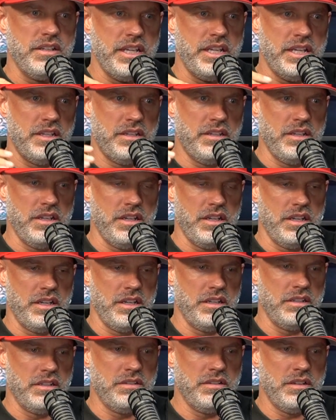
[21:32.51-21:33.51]
hit
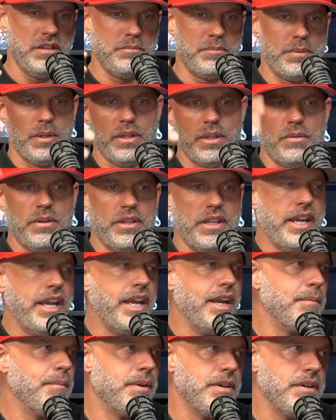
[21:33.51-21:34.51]
a bullet with a
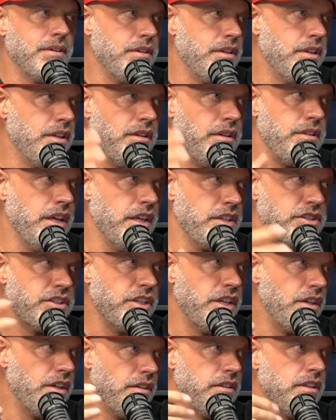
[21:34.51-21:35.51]
hammer in a
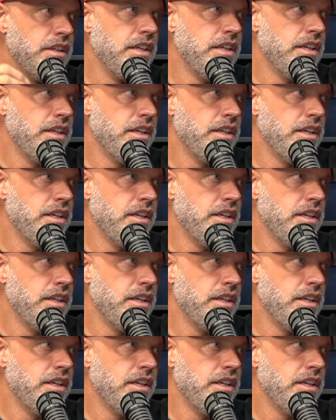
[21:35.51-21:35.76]
nutshell.